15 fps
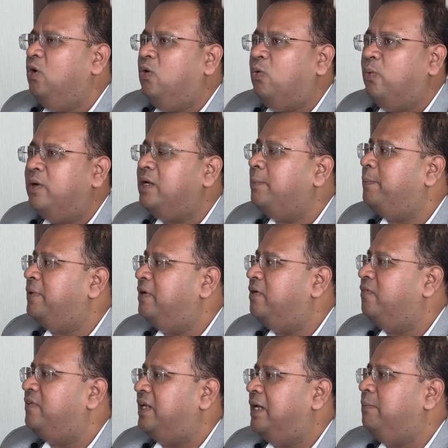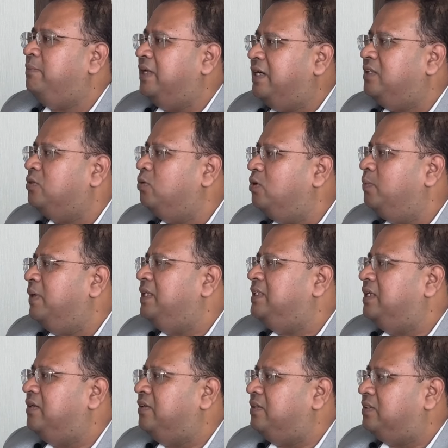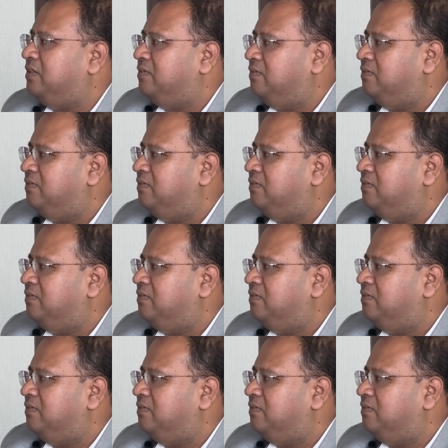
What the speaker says: Over a period of time, that is good wealth generation.